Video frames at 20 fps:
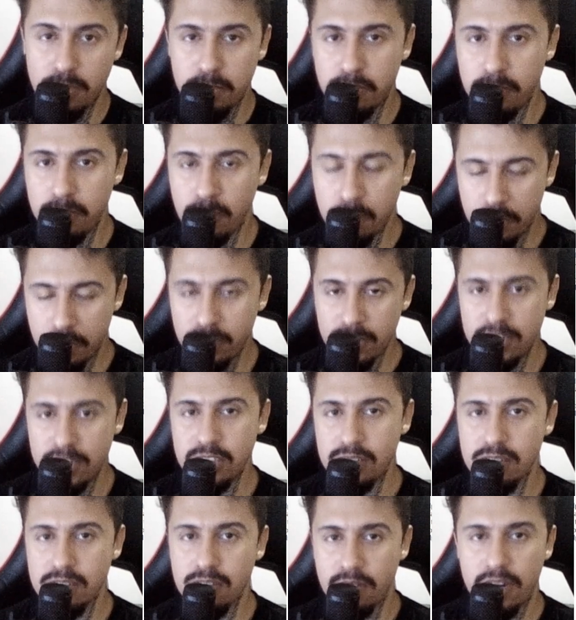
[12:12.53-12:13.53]

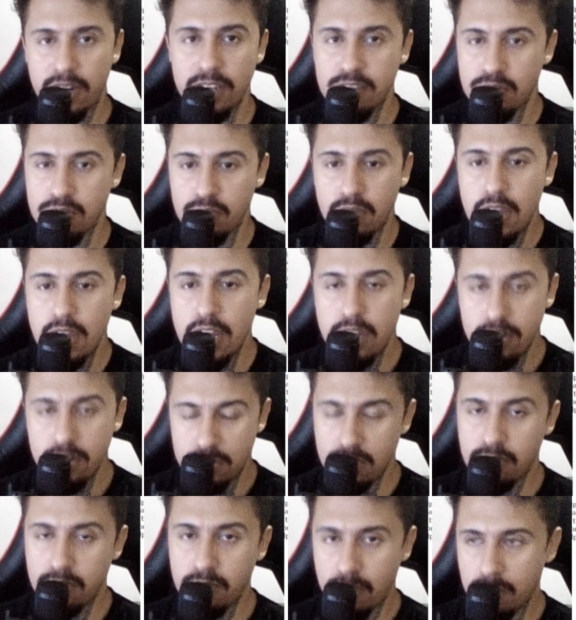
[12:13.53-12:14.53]
operations. All right, so
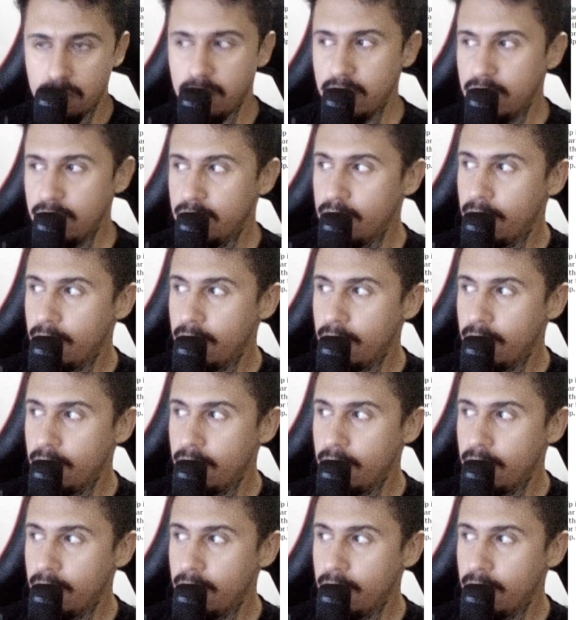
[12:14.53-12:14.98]
don't worry,